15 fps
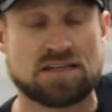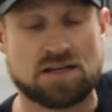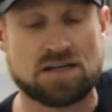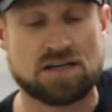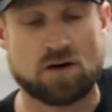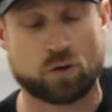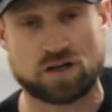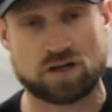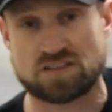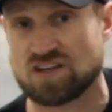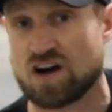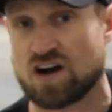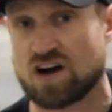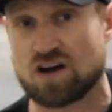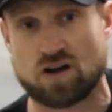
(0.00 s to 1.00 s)
We're going
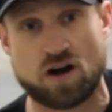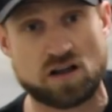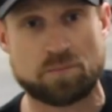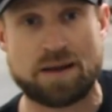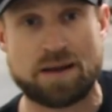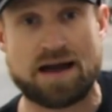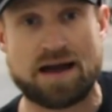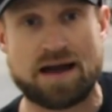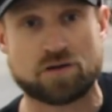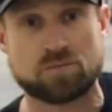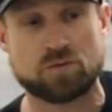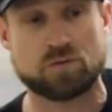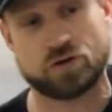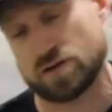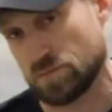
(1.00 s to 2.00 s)
to talk all about him.